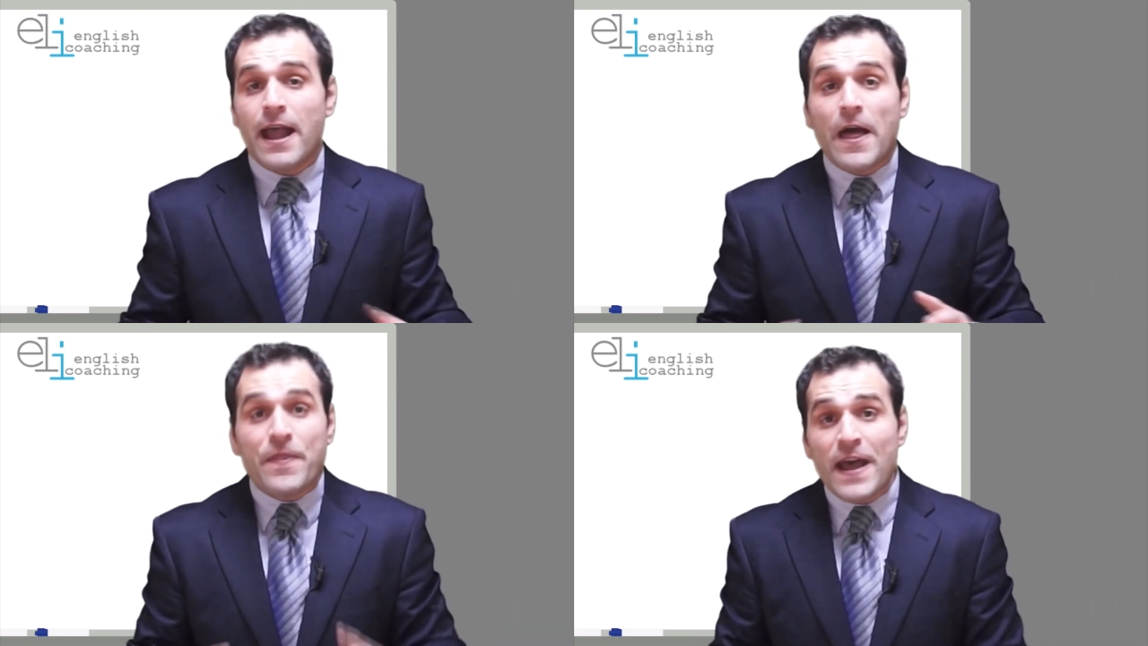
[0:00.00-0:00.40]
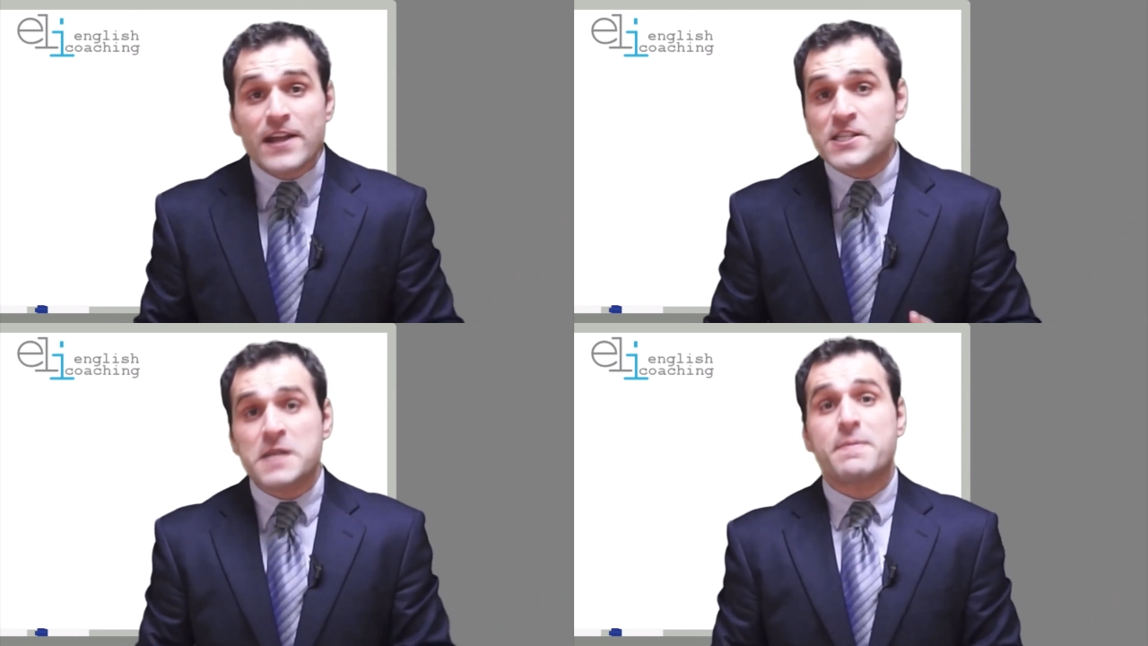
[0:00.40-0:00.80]
And
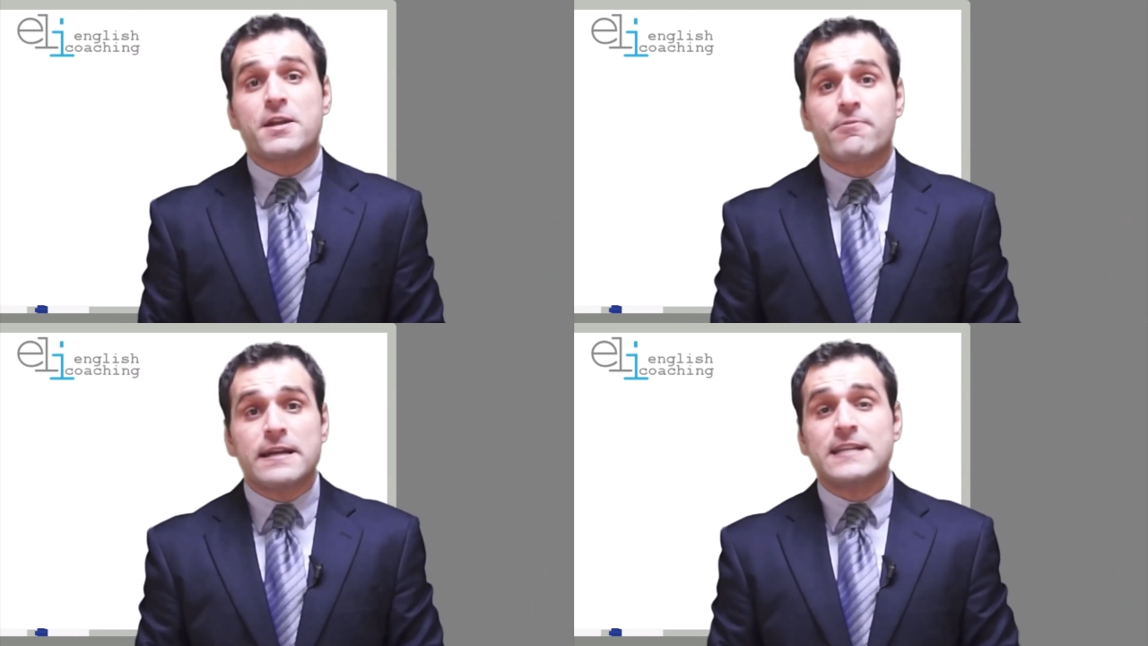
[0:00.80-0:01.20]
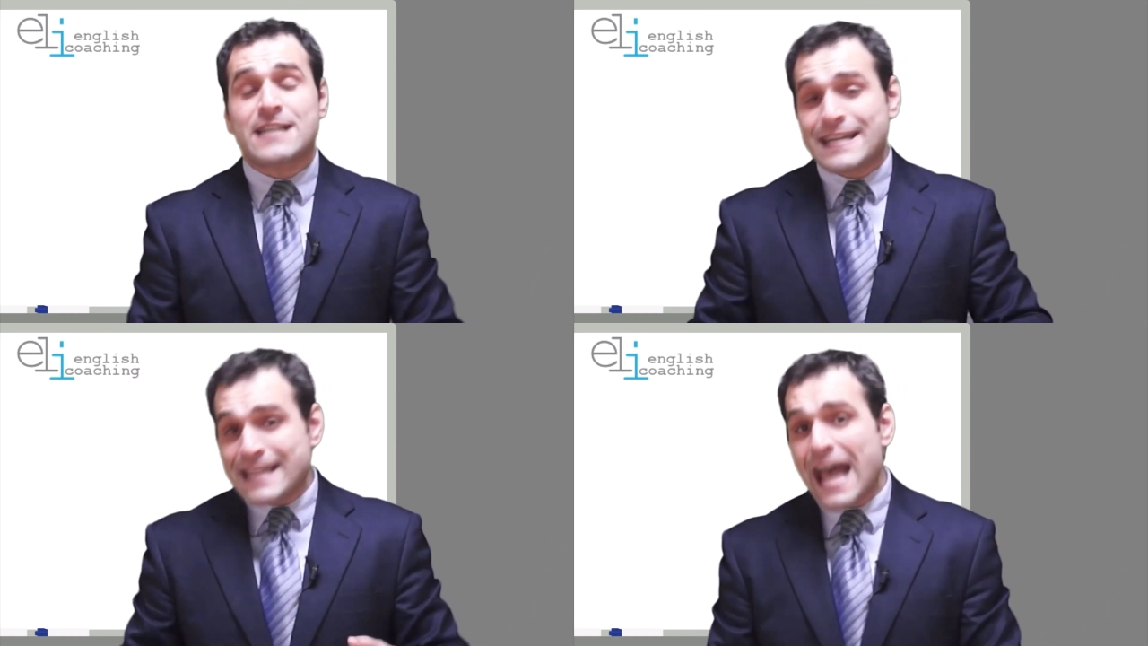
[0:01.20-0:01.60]
that's the main
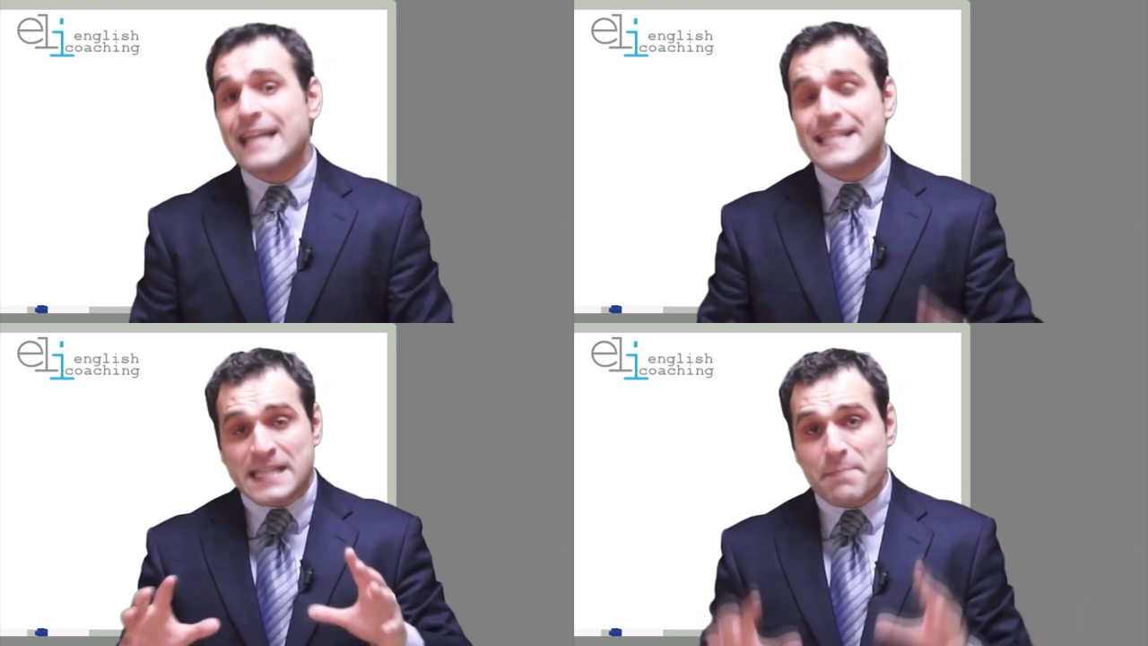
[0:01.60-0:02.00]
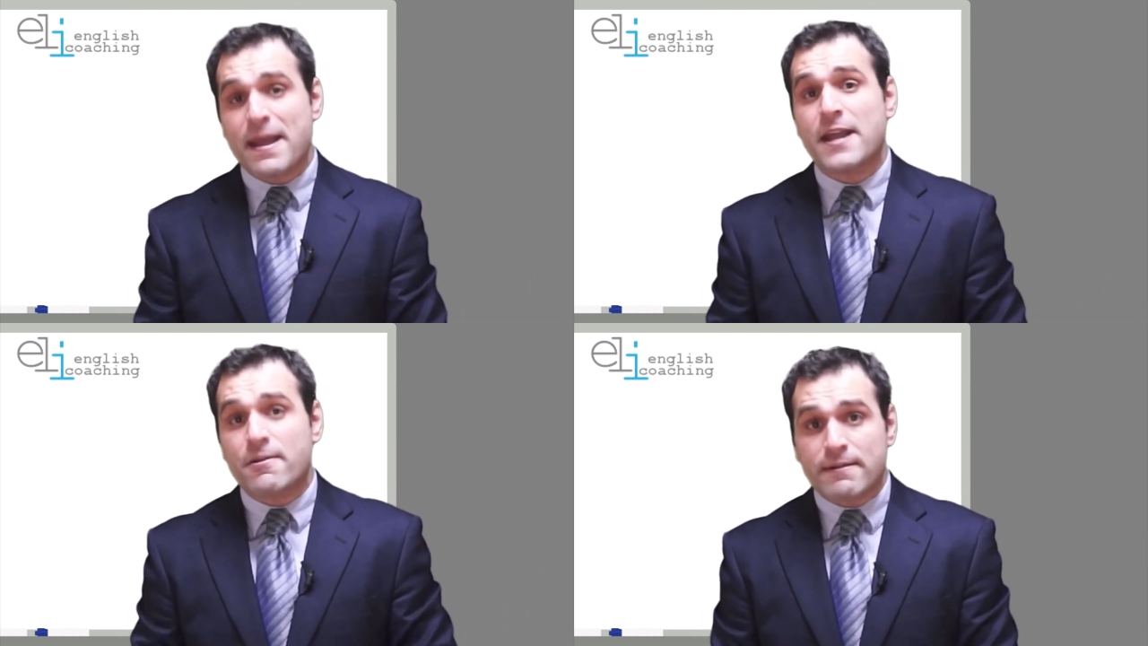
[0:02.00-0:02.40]
reason. That's the
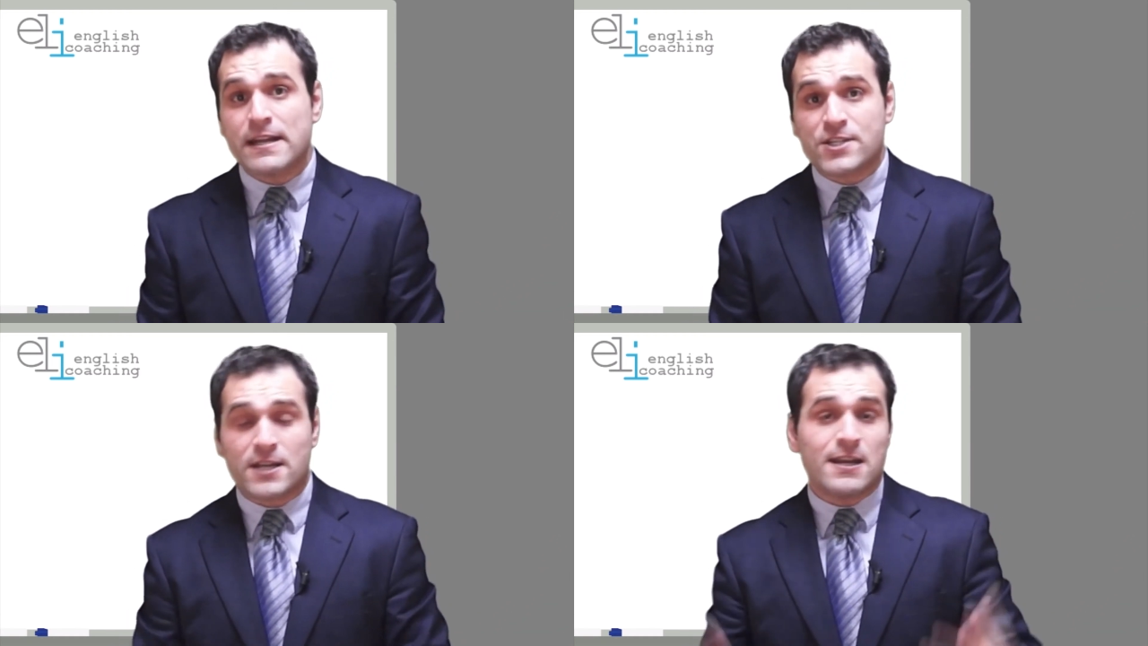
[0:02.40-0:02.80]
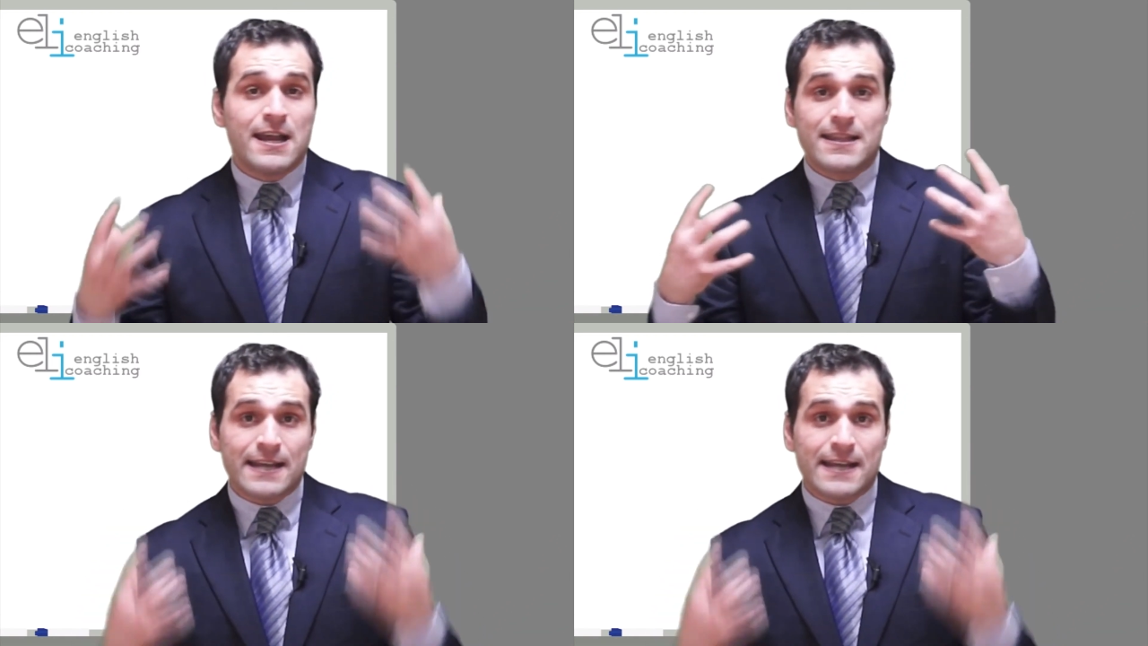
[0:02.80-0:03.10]
main reason